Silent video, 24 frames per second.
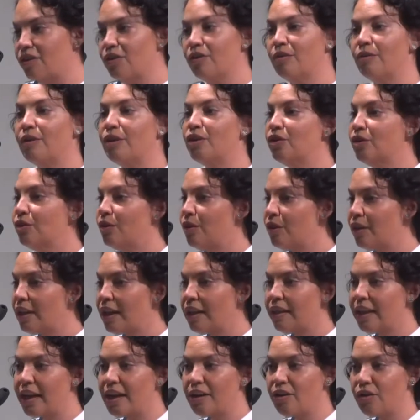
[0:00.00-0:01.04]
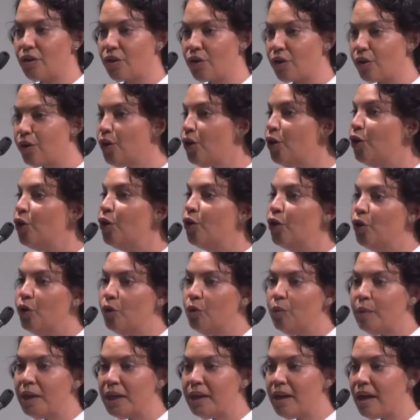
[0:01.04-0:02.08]
to ensure that they know who
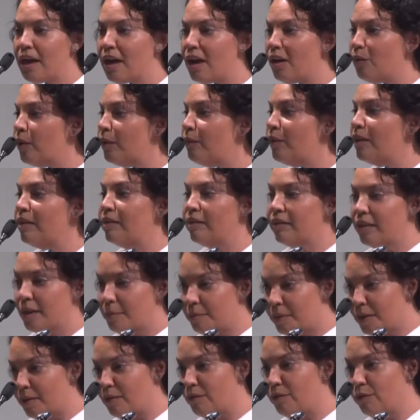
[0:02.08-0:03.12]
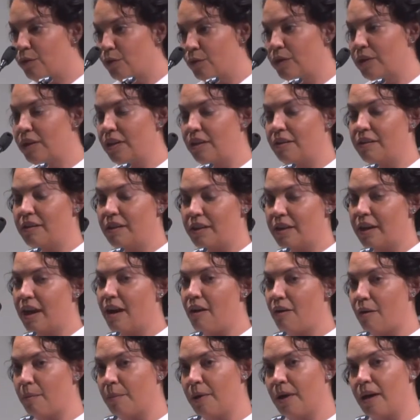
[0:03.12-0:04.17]
we are when we're stepping foot into
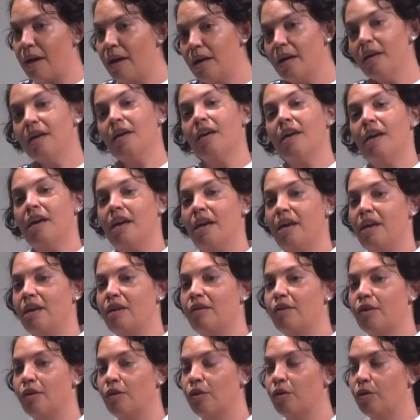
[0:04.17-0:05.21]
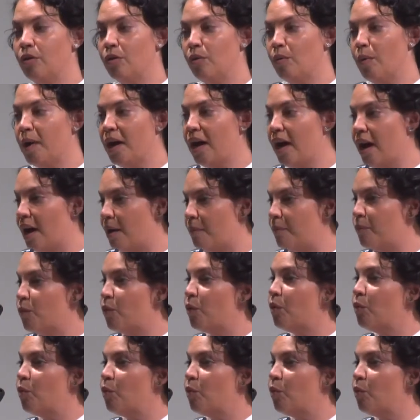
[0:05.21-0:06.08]
Yarrabah and who, um,